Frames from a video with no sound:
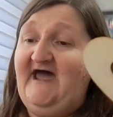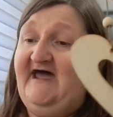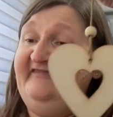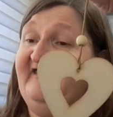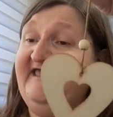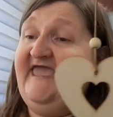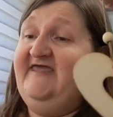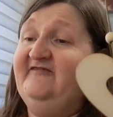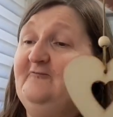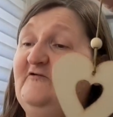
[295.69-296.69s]
And
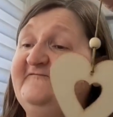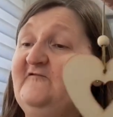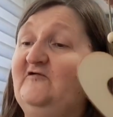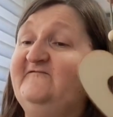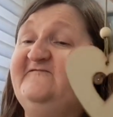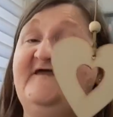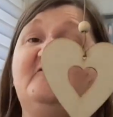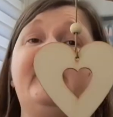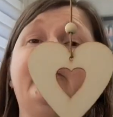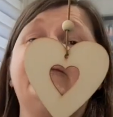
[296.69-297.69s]
again, it wasn't on sale,
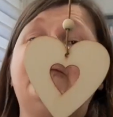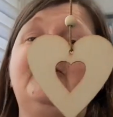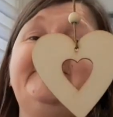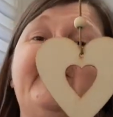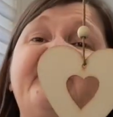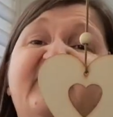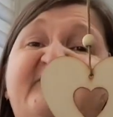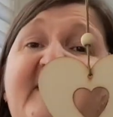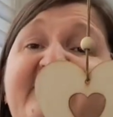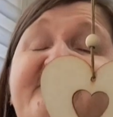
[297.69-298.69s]
but it was only
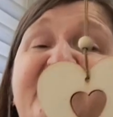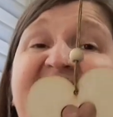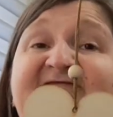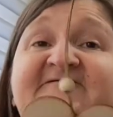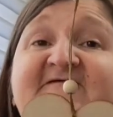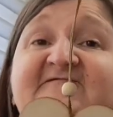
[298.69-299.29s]
75 pence.